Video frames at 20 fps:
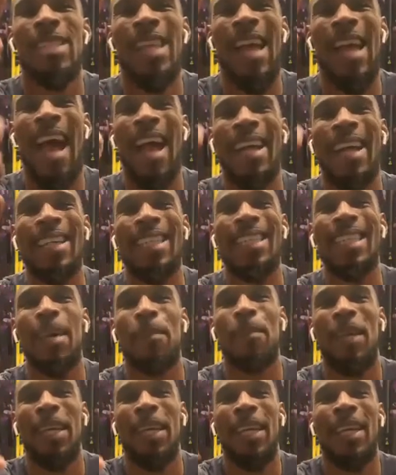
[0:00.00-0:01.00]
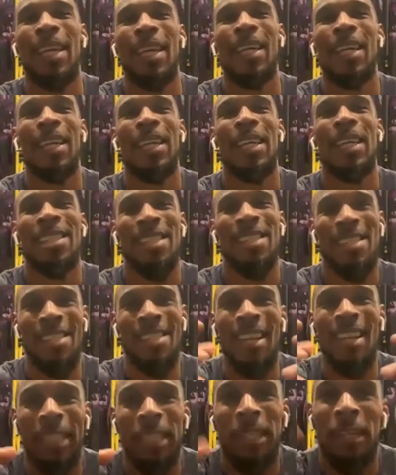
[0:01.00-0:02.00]
academic
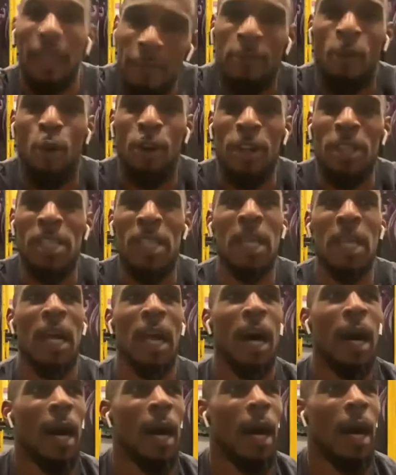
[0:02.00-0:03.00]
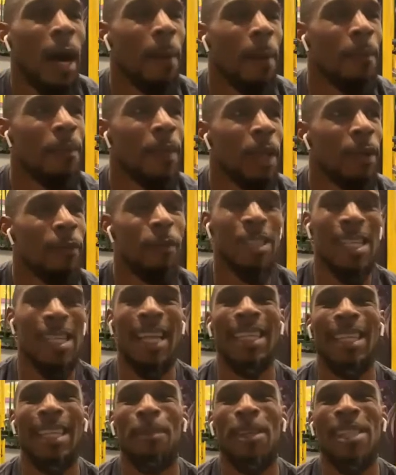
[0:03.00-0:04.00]
study, of course, first
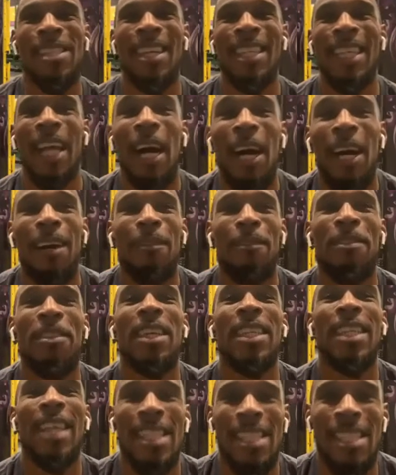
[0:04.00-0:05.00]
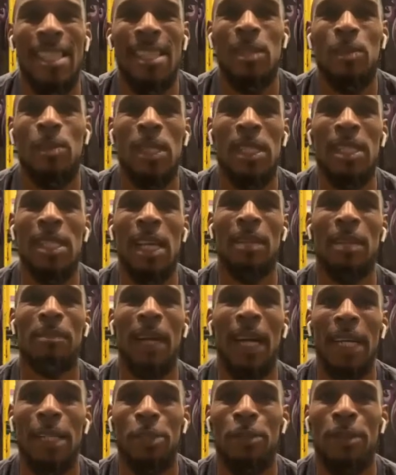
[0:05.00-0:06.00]
academic study of the dozens was done
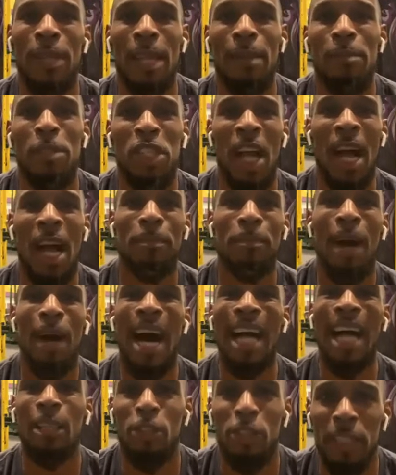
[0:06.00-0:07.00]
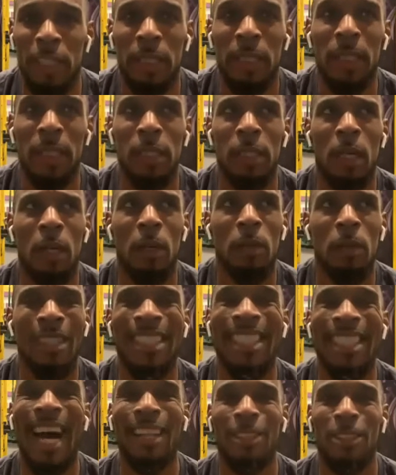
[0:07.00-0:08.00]
by a dude named John Pollard. No,
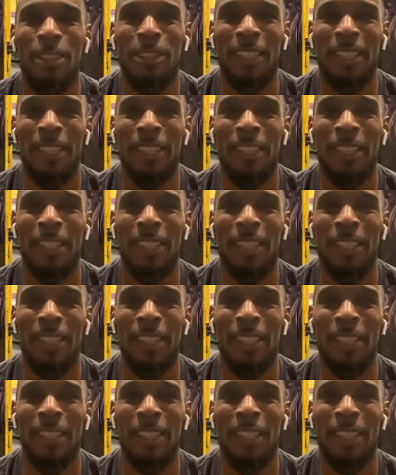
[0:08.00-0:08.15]
Dollard,